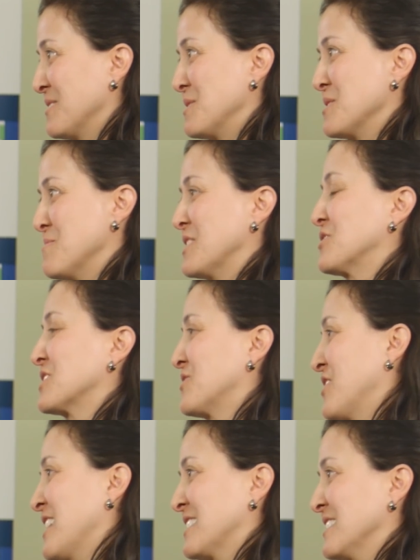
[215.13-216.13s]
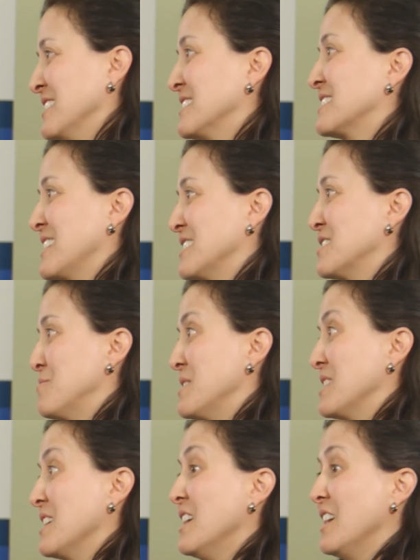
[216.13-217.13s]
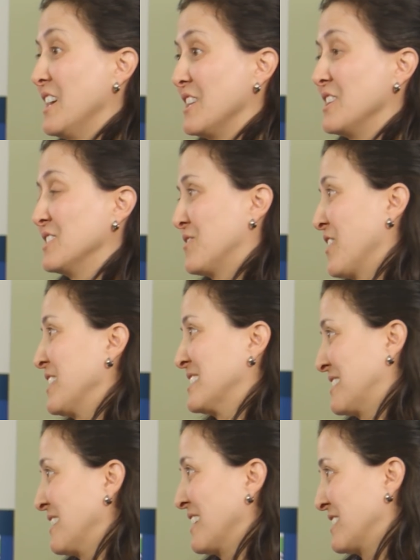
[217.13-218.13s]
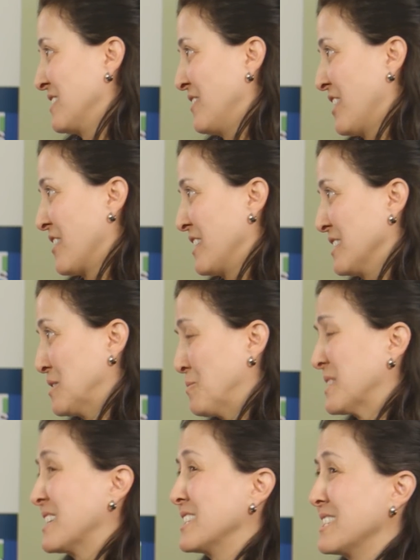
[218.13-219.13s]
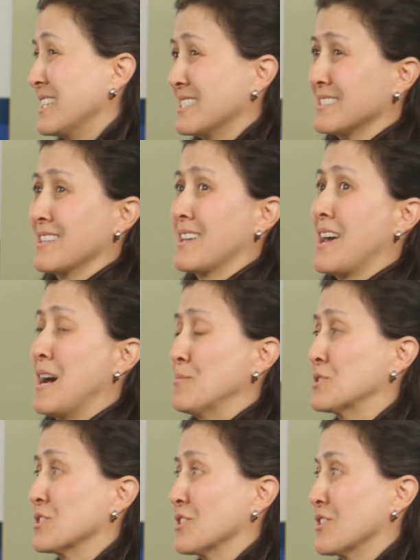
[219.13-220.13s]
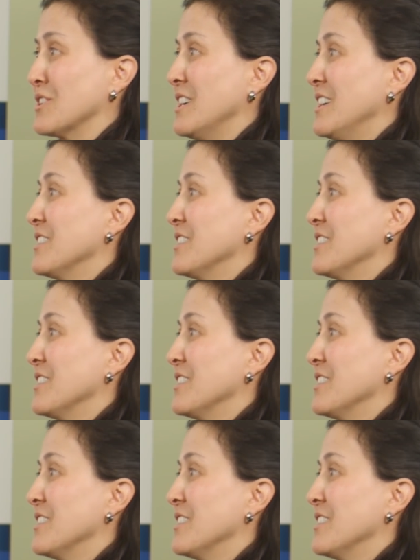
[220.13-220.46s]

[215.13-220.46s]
I mean, the metrics for excellence tend to be in these very selective areas, but it doesn't capture